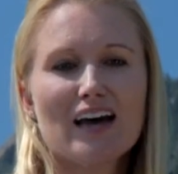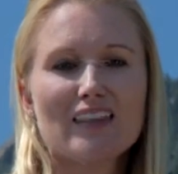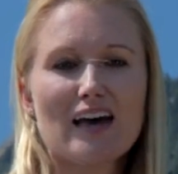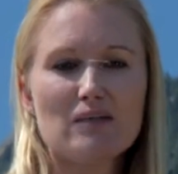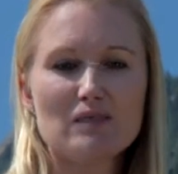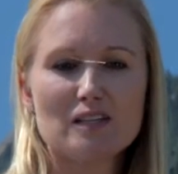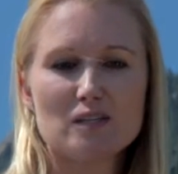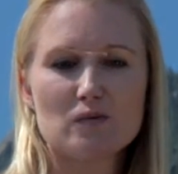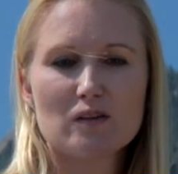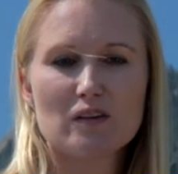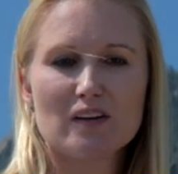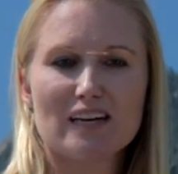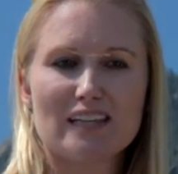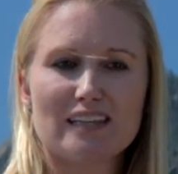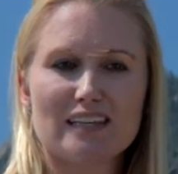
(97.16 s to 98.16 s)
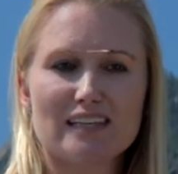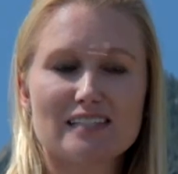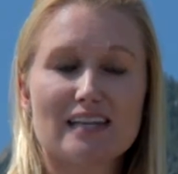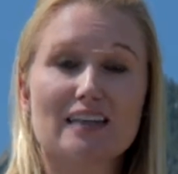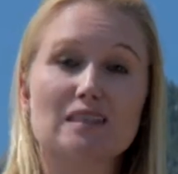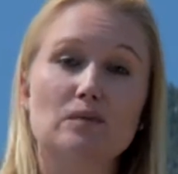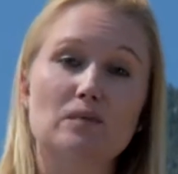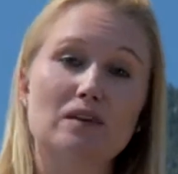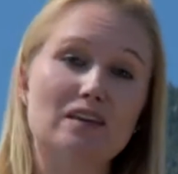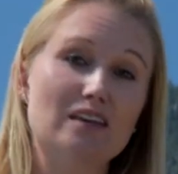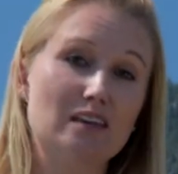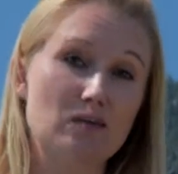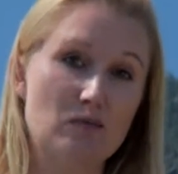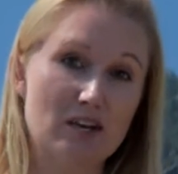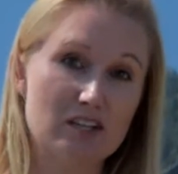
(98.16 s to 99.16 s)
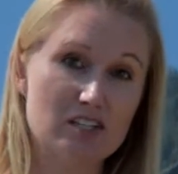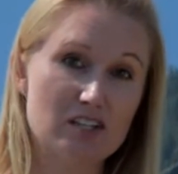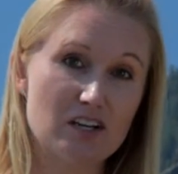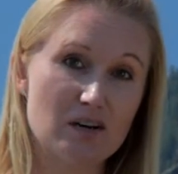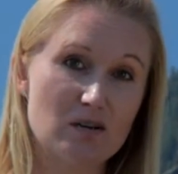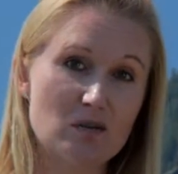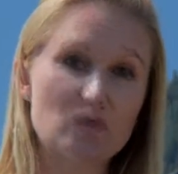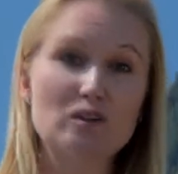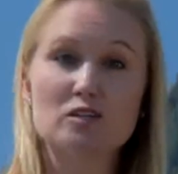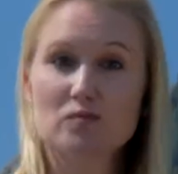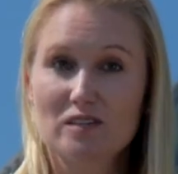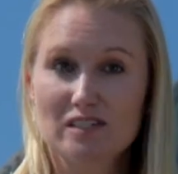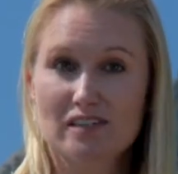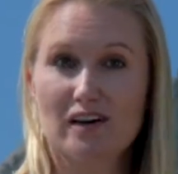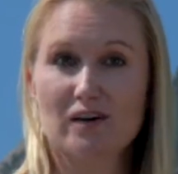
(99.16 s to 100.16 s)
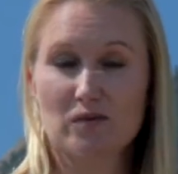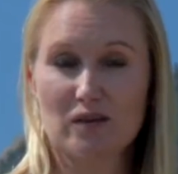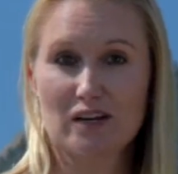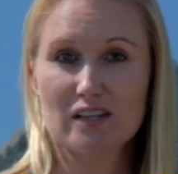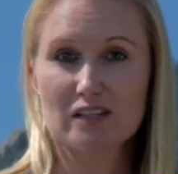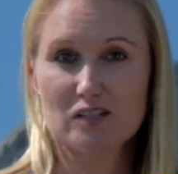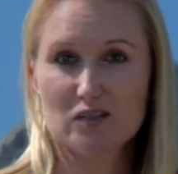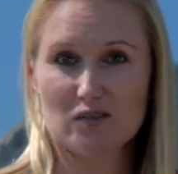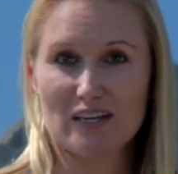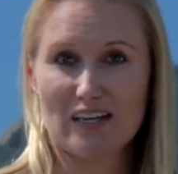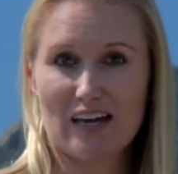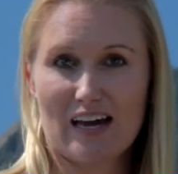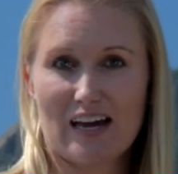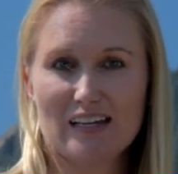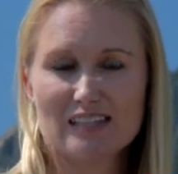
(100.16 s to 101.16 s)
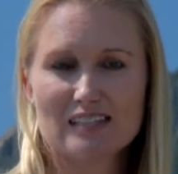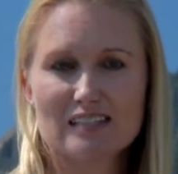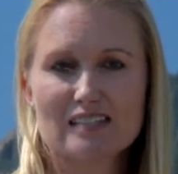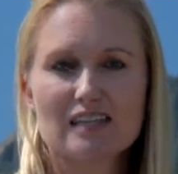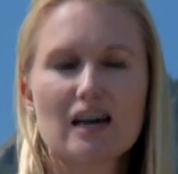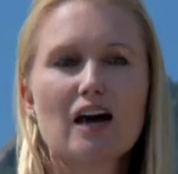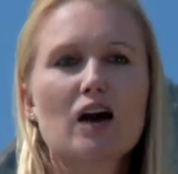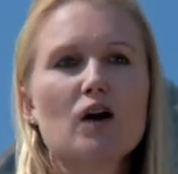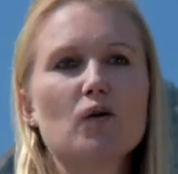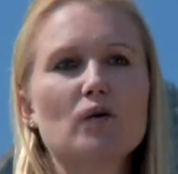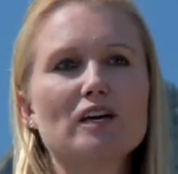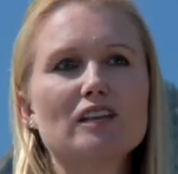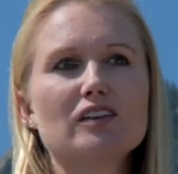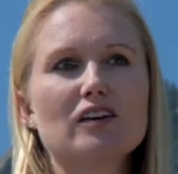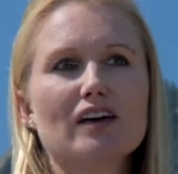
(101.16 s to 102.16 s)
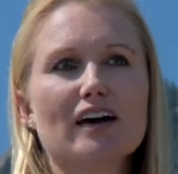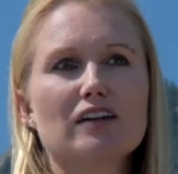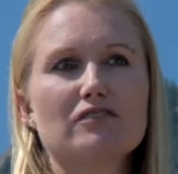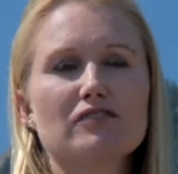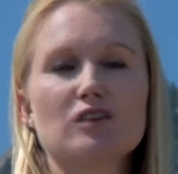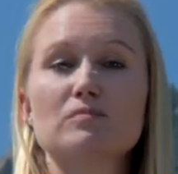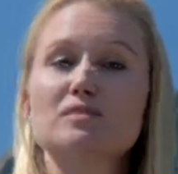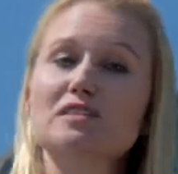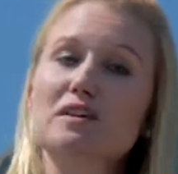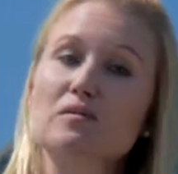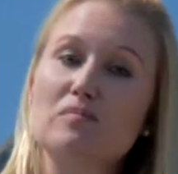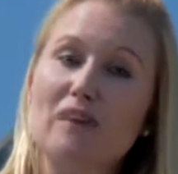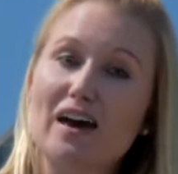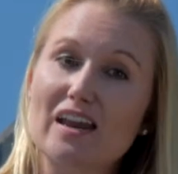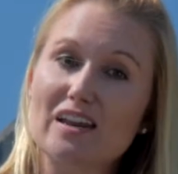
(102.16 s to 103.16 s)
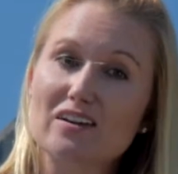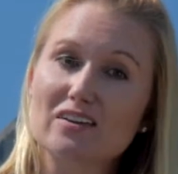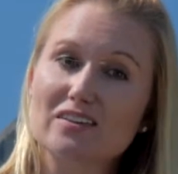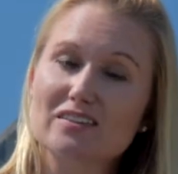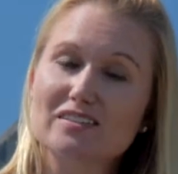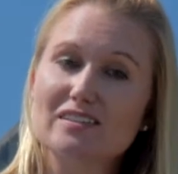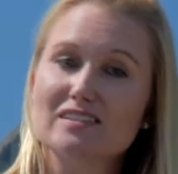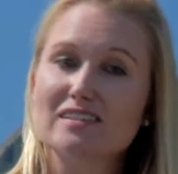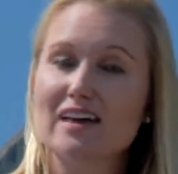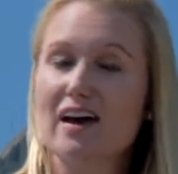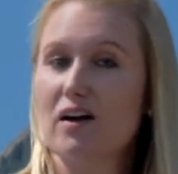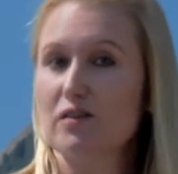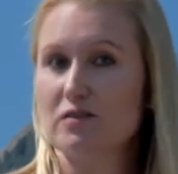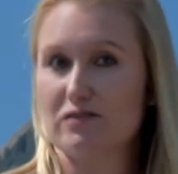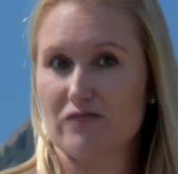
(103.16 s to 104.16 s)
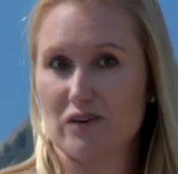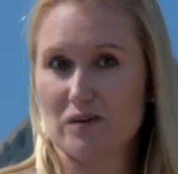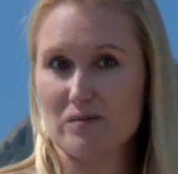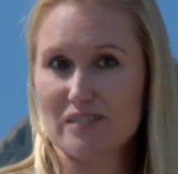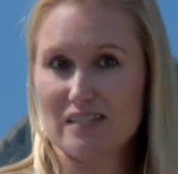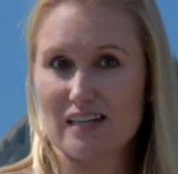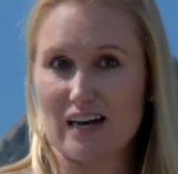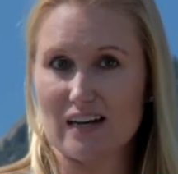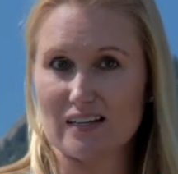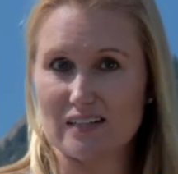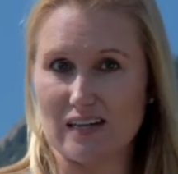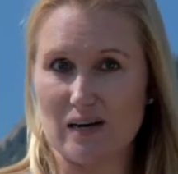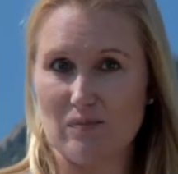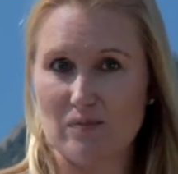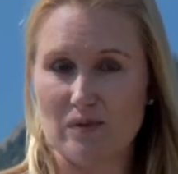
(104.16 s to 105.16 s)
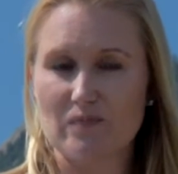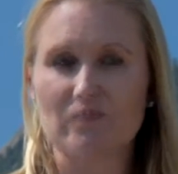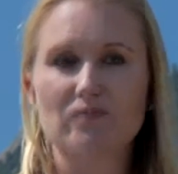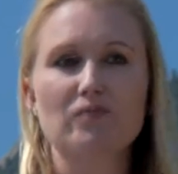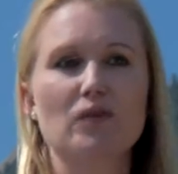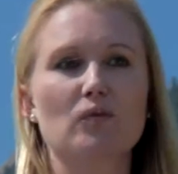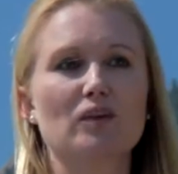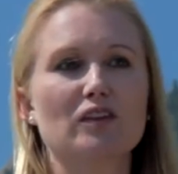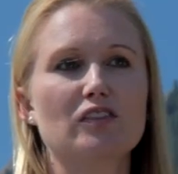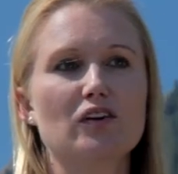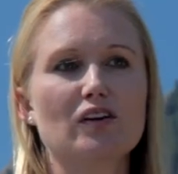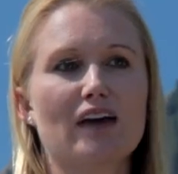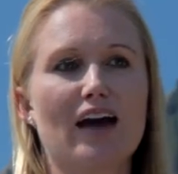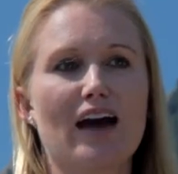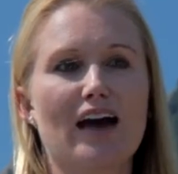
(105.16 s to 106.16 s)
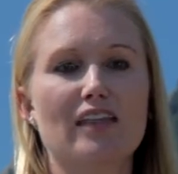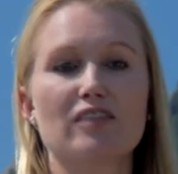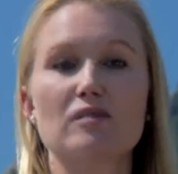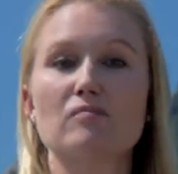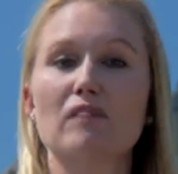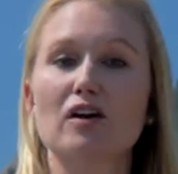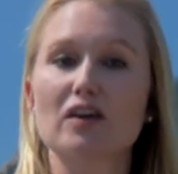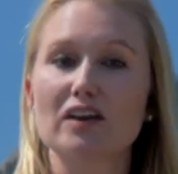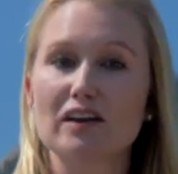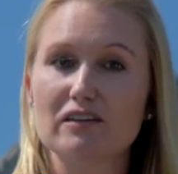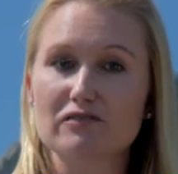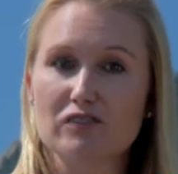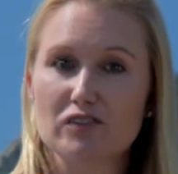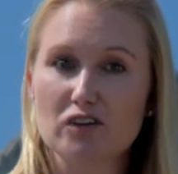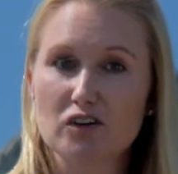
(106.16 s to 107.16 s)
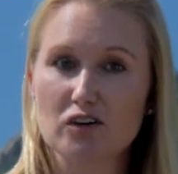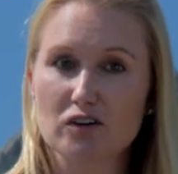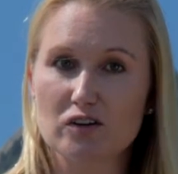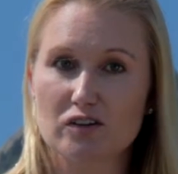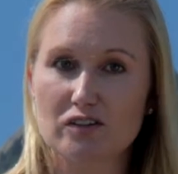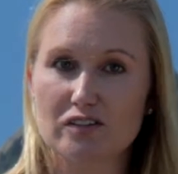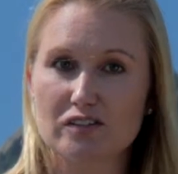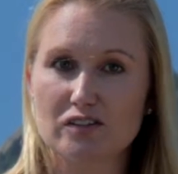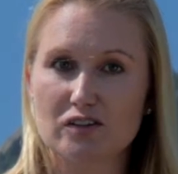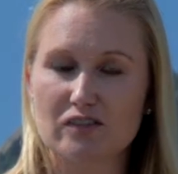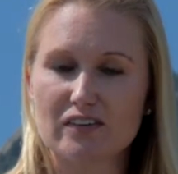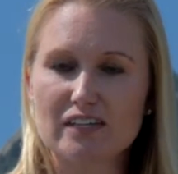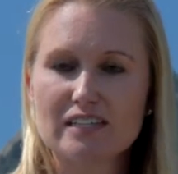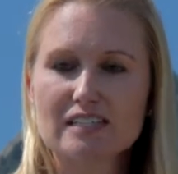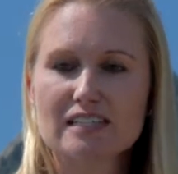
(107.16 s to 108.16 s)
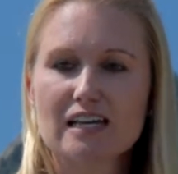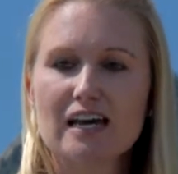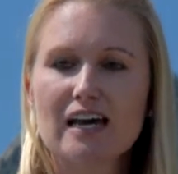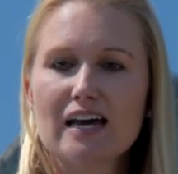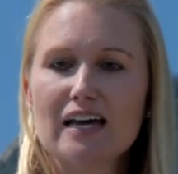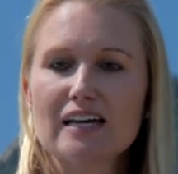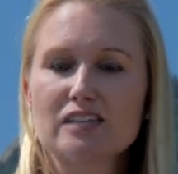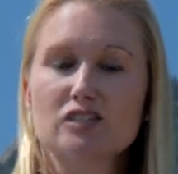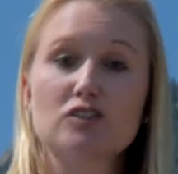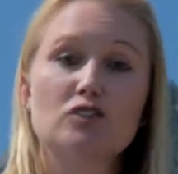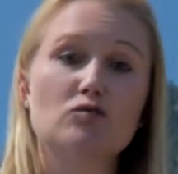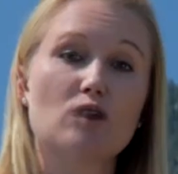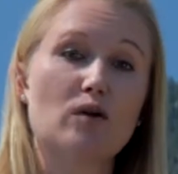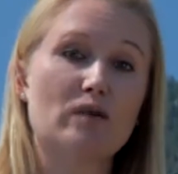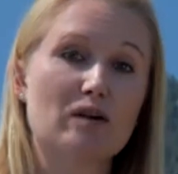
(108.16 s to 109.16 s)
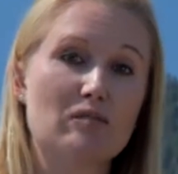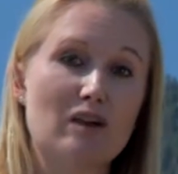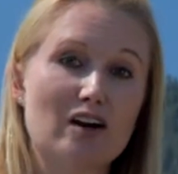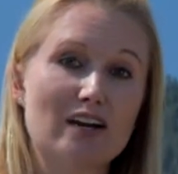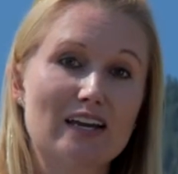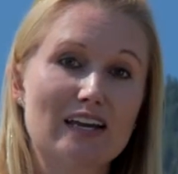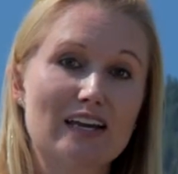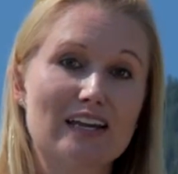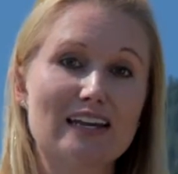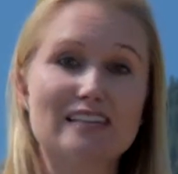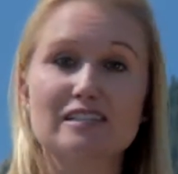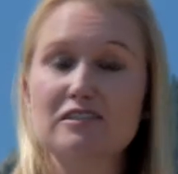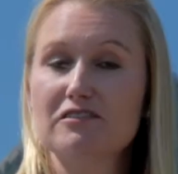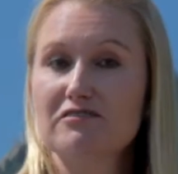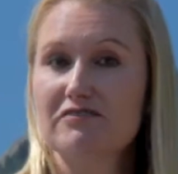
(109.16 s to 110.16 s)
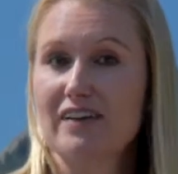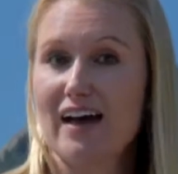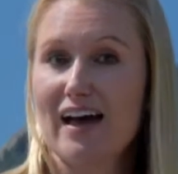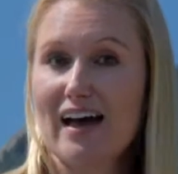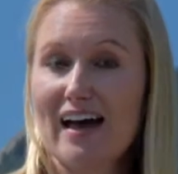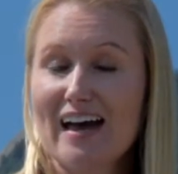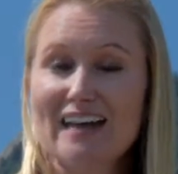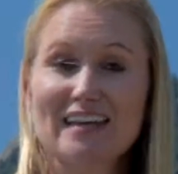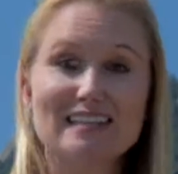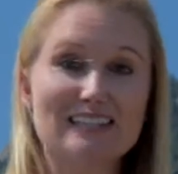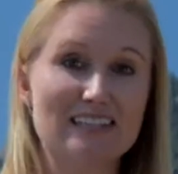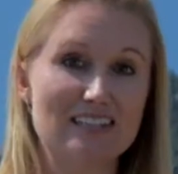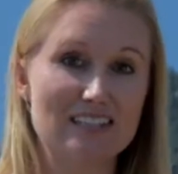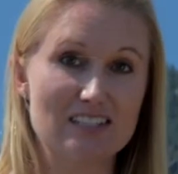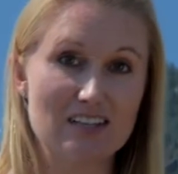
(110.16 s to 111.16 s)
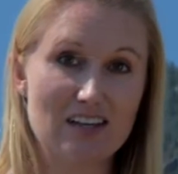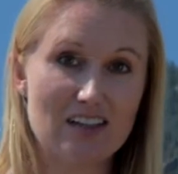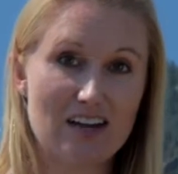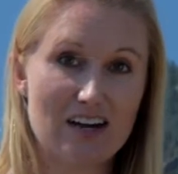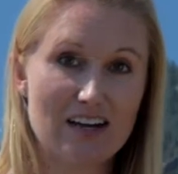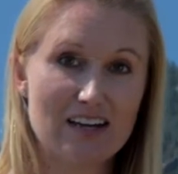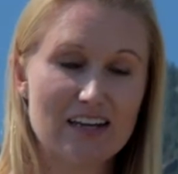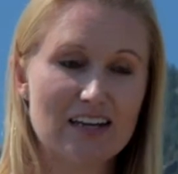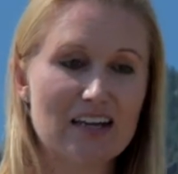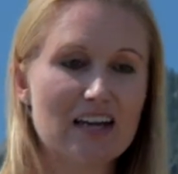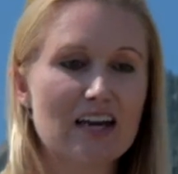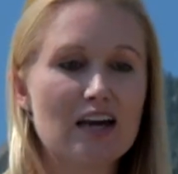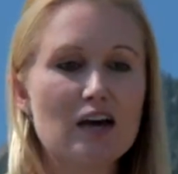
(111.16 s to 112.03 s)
That means we look at things like the P E ratio, which we saw in one of the screencasts. We'd look at a firm's competitors and see how the firm stacks up. We'd look at the market for the good or the service. Is it a growing market? Is it a fad? Is it in decline?